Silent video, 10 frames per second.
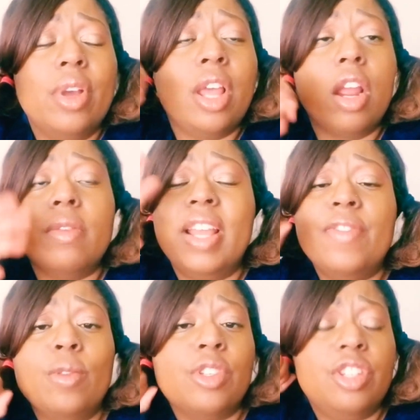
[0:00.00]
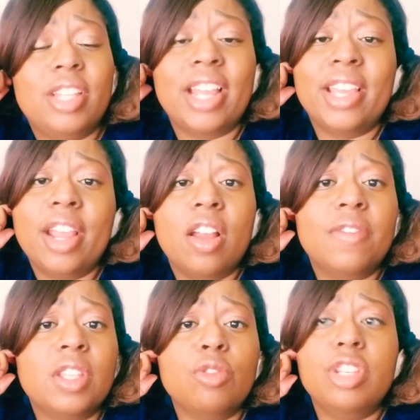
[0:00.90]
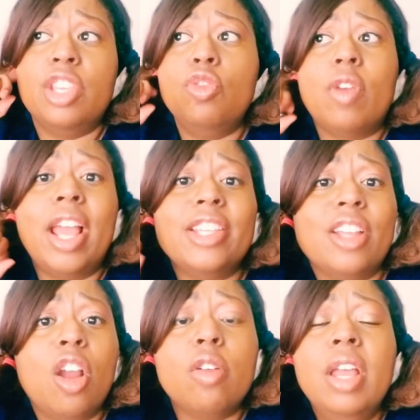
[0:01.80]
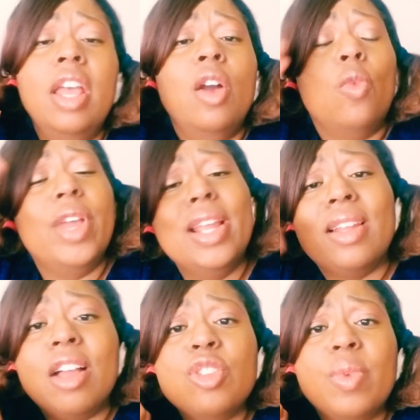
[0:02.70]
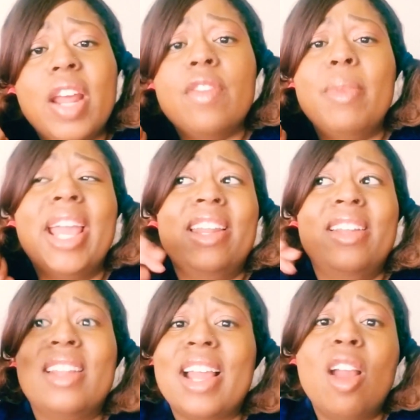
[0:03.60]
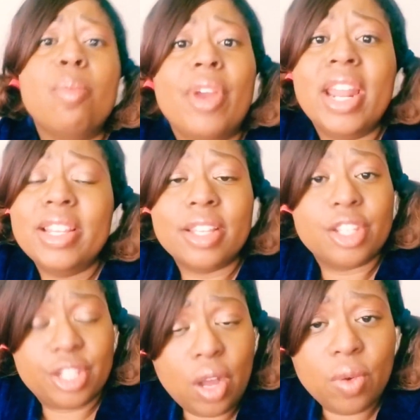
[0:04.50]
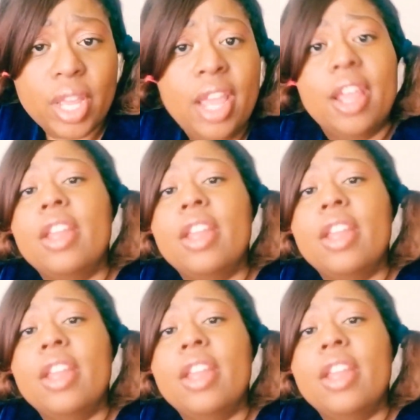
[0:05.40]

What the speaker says: her nephews that she taking care of. So shit, you crashing her wig launch or whatever, making it look like her brand is a joke.